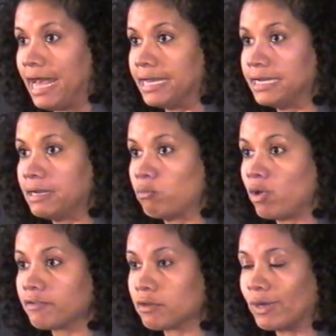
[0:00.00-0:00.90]

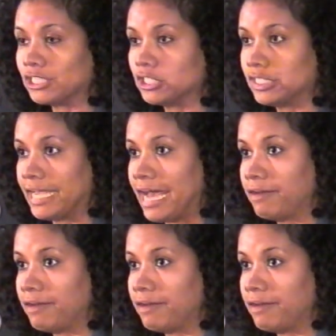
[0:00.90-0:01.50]
And one of the questions I